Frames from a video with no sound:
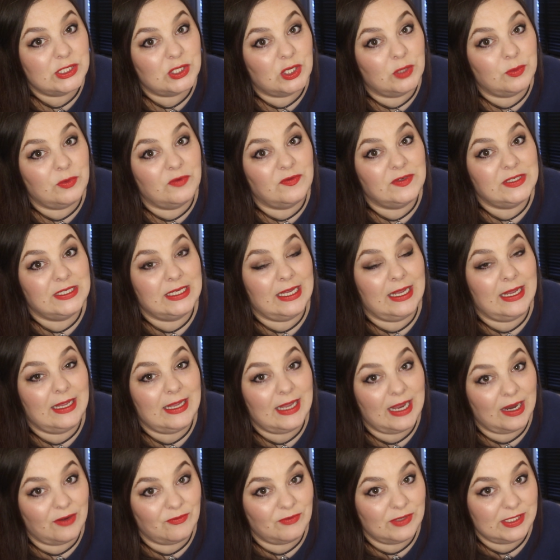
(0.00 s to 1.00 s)
cup of
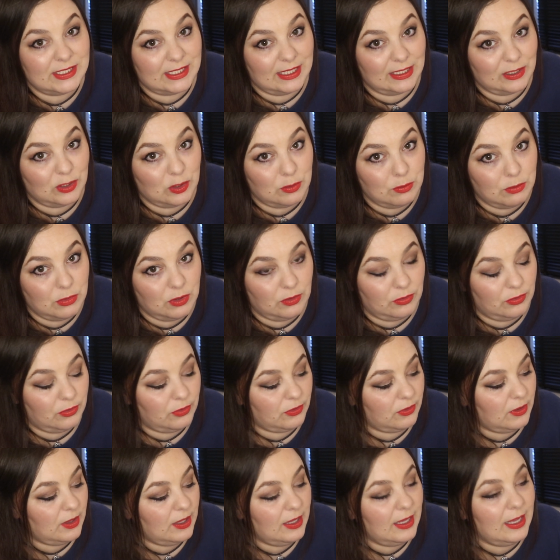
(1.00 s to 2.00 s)
tea every single
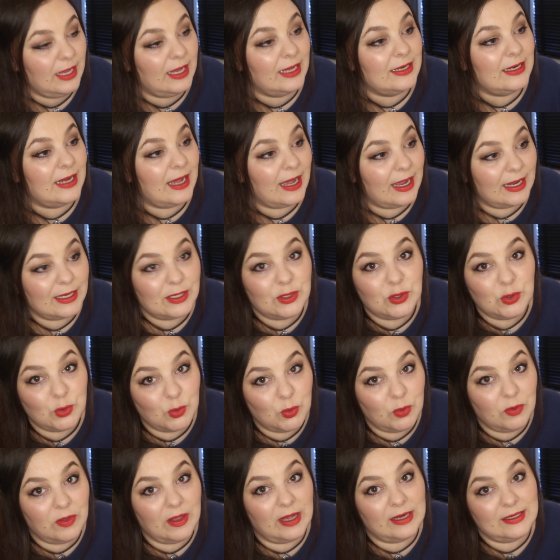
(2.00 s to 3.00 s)
month, and I
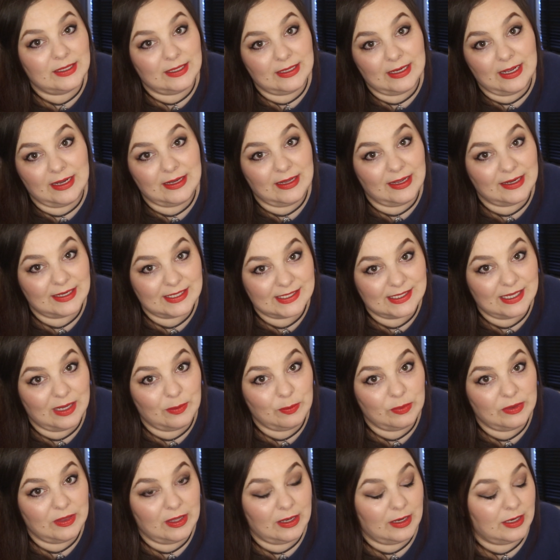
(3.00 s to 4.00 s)
know that and I
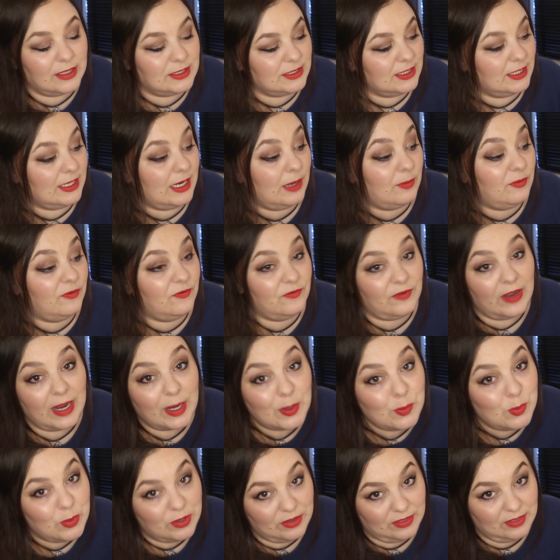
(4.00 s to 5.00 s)
accept that and I'm
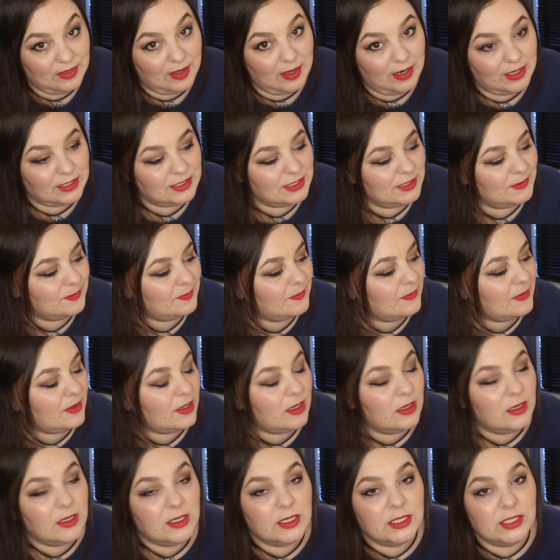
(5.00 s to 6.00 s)
fine with that.
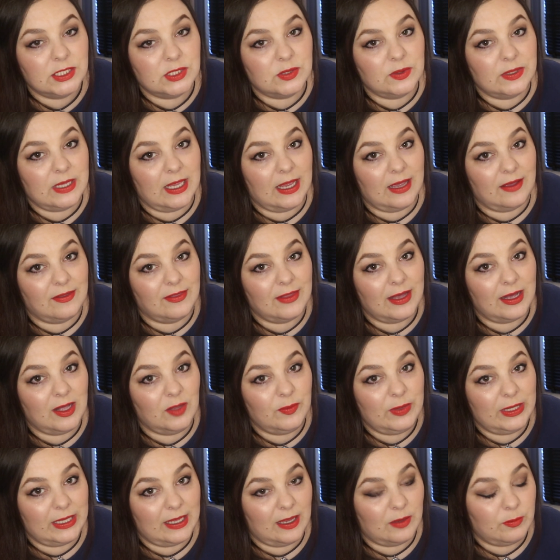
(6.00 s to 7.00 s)
So yeah, that'll
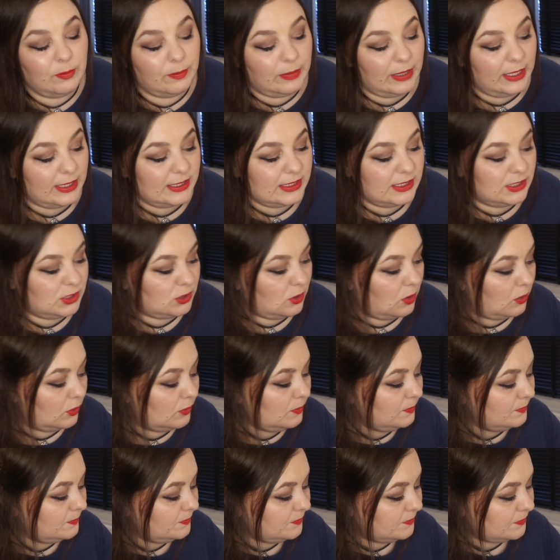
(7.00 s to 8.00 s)
be getting passed
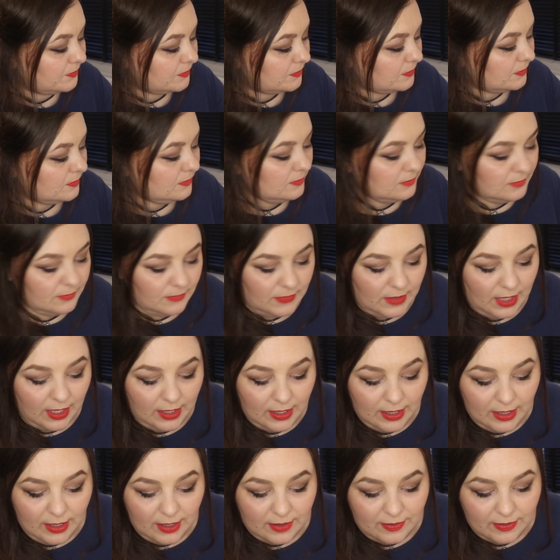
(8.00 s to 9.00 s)
on.
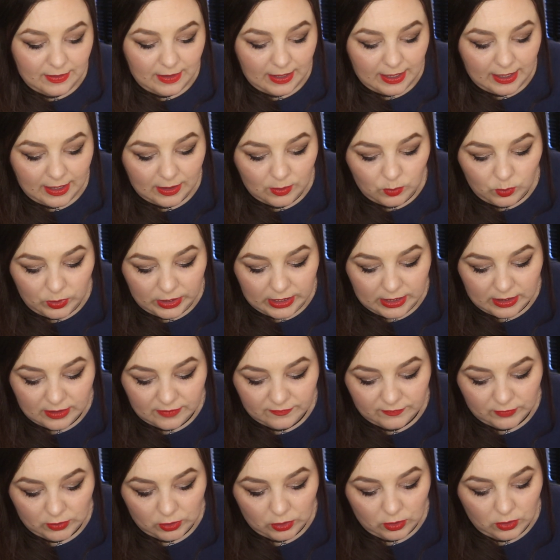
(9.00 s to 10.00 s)
Then we
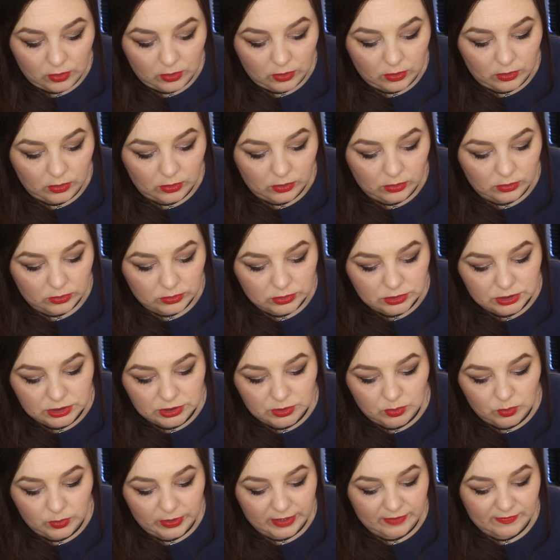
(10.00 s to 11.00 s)
have got,
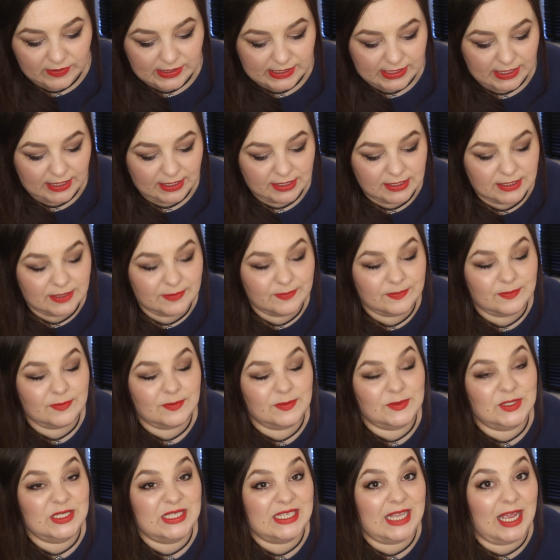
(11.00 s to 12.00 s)
where is it?
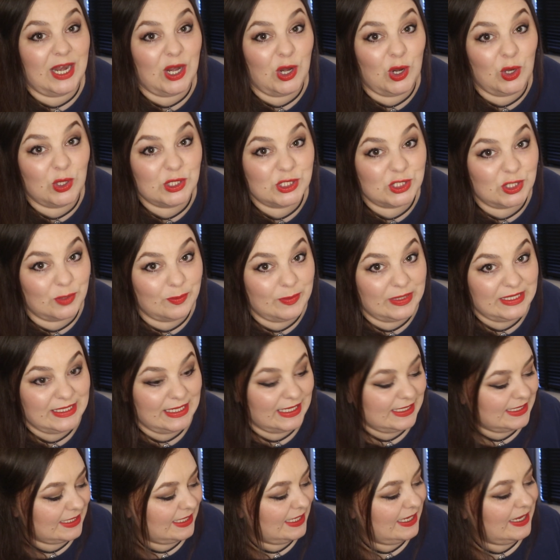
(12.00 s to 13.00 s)
Just getting lost on my
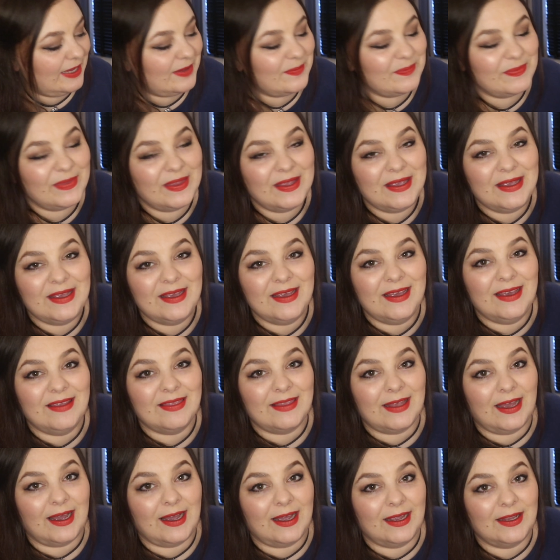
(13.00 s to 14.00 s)
desk here.
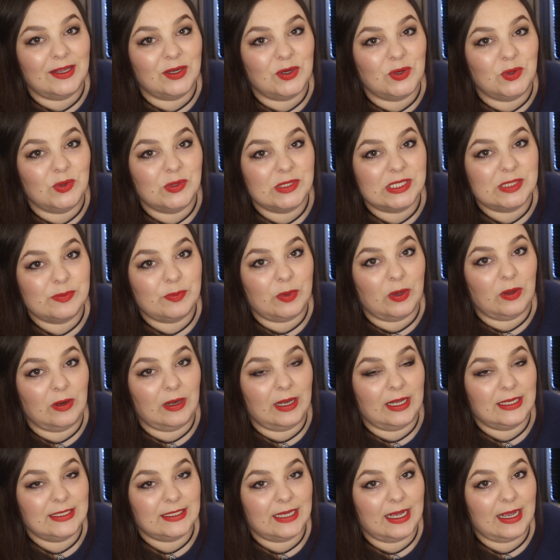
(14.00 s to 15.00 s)
The Ico
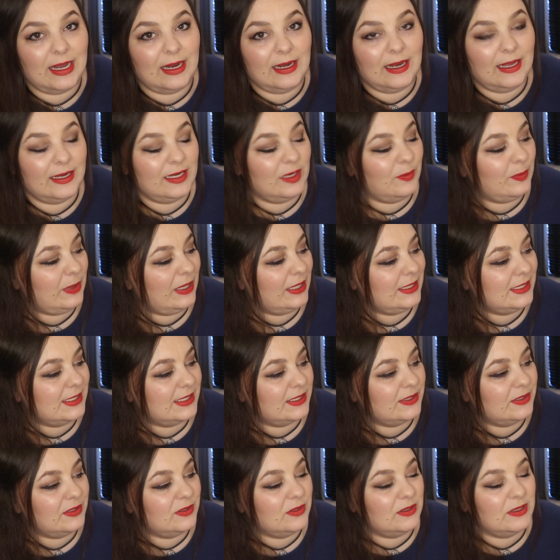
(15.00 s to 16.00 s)
Spotlight Highlighter
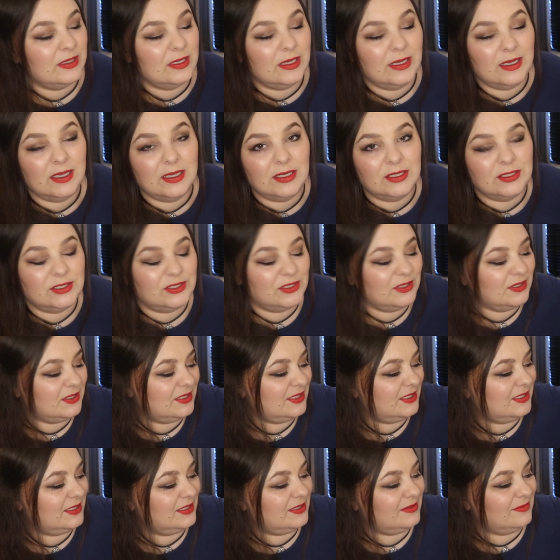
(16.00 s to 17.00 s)
Pencil.
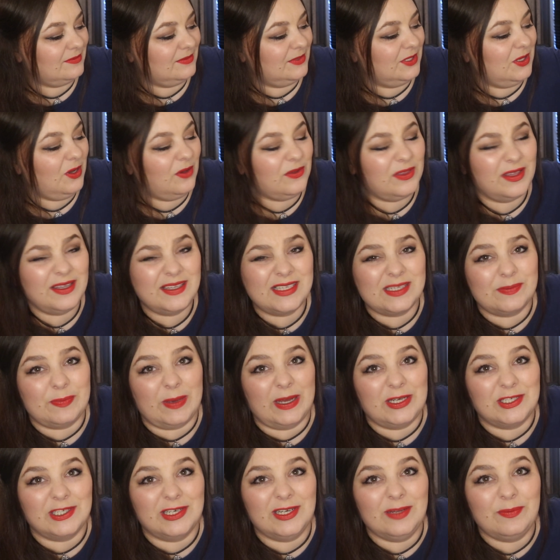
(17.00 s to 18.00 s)
Just nothing
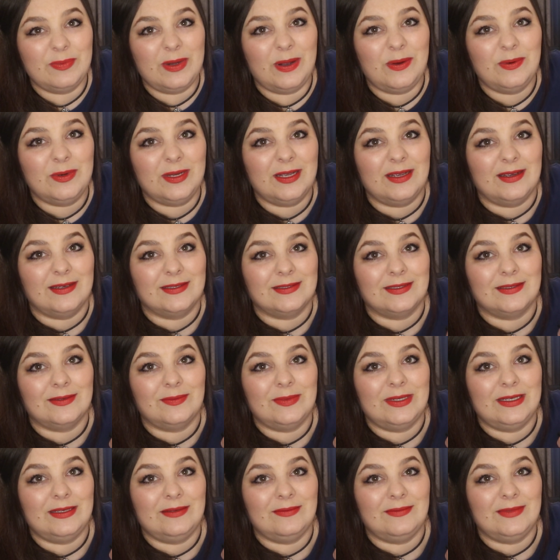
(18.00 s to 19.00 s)
special about it. I
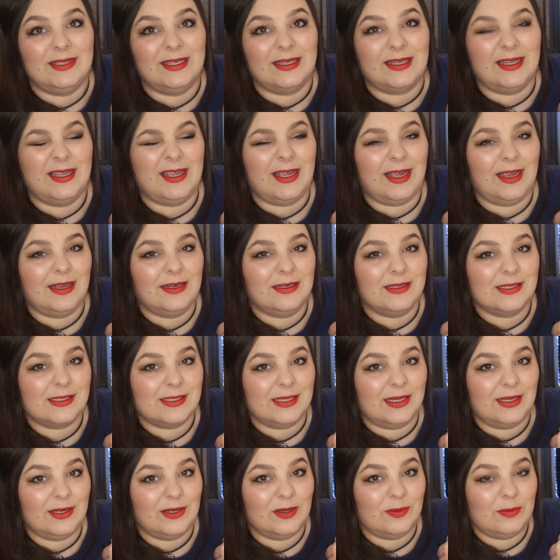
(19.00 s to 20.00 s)
mean, you can kind of
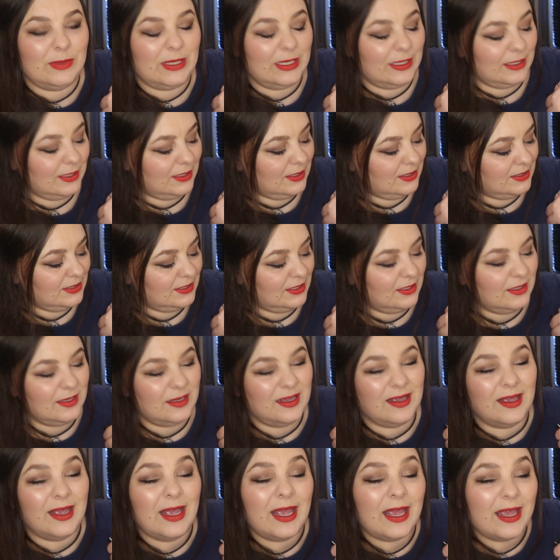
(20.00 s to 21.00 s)
see it on my hand.
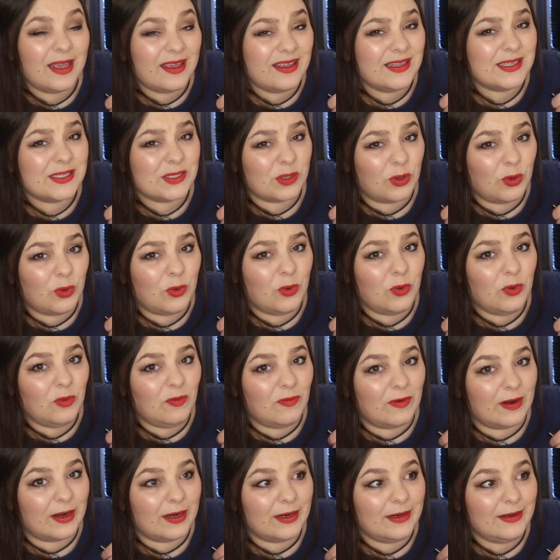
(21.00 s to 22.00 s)
It's all
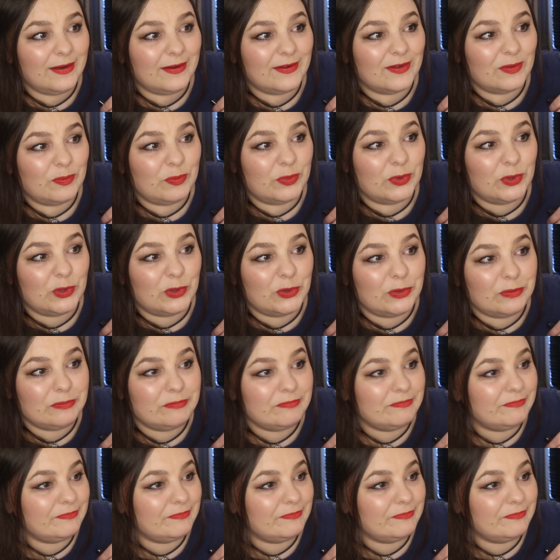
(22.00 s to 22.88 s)
right, but